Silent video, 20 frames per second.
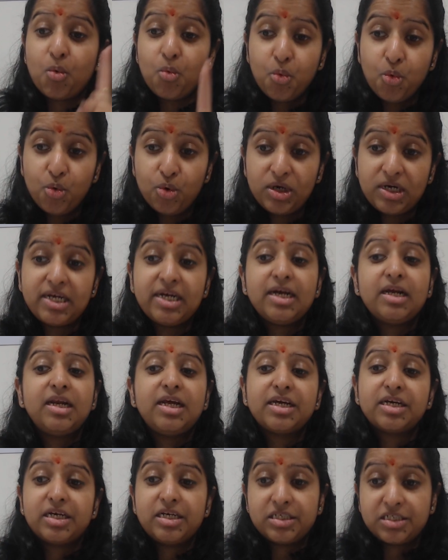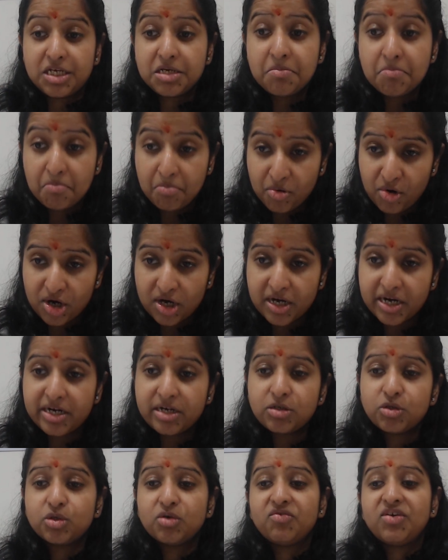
wound healing is important,